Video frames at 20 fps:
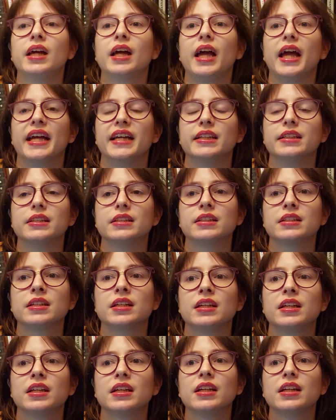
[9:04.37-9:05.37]
and
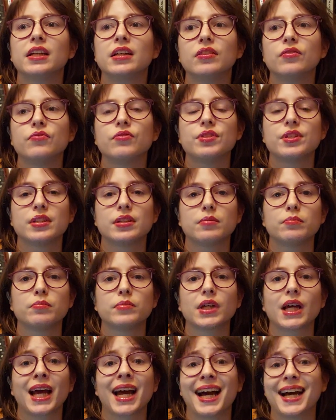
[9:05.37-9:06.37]
he gives
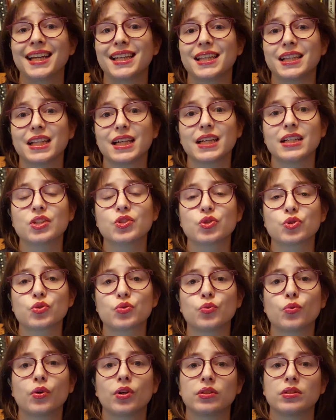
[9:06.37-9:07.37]
him guidelines
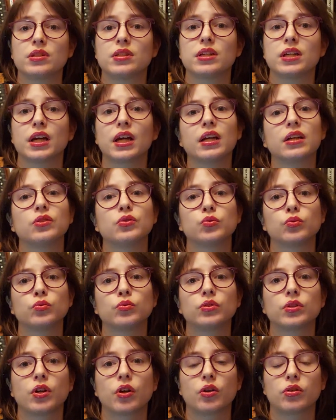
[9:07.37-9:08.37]
to what he can do
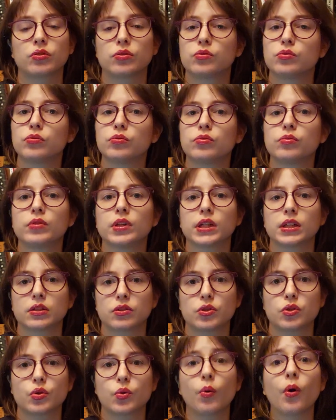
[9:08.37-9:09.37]
or not do
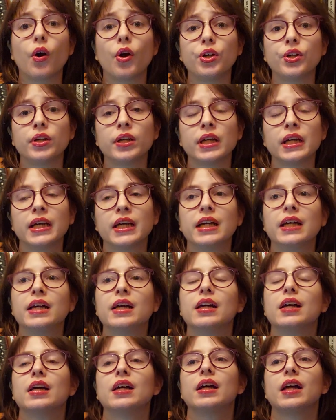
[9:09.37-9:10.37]
and so on
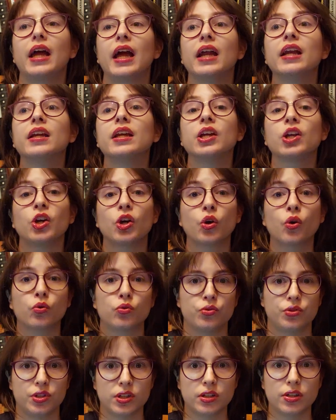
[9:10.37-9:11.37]
and he
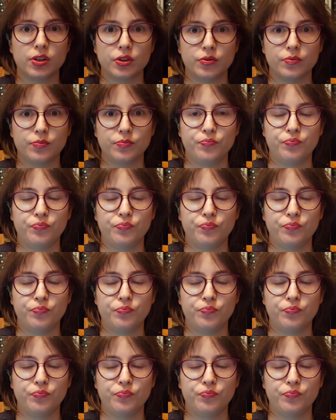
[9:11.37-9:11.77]
goes there